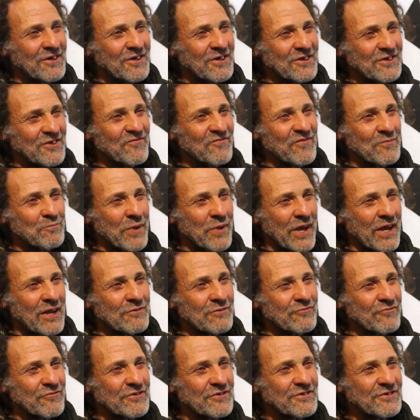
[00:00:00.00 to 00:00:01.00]
different
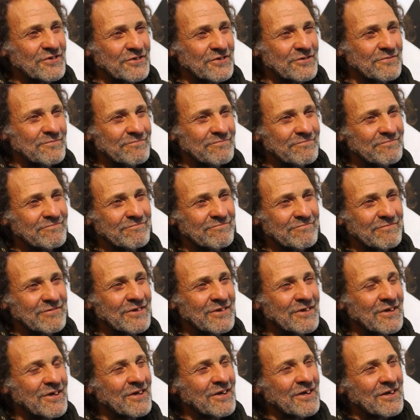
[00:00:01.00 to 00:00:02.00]
boundaries, and
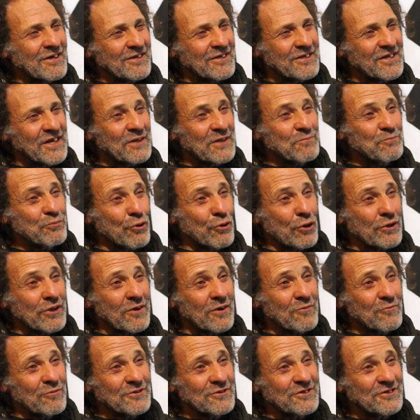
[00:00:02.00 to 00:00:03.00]
the end
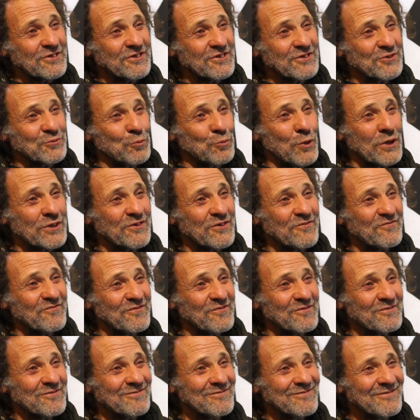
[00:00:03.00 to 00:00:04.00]
product was this
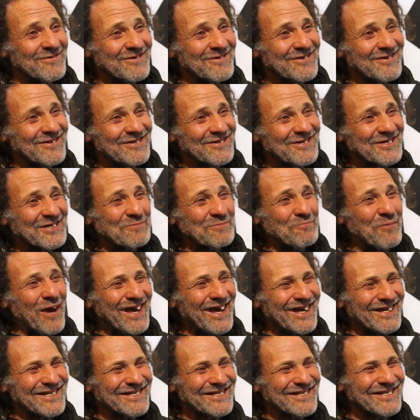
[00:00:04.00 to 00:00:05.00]
wonderful
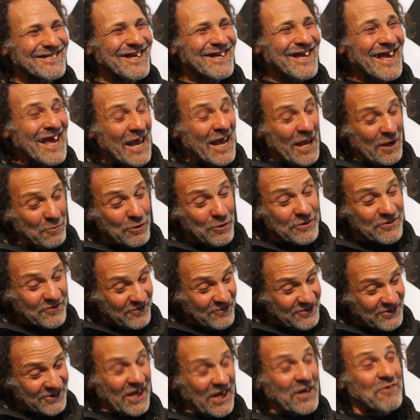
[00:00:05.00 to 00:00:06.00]
space, and with
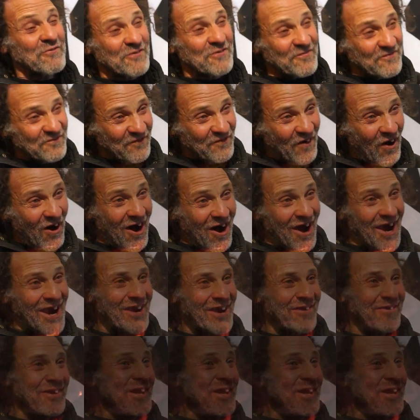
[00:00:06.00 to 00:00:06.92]
the sacred fire,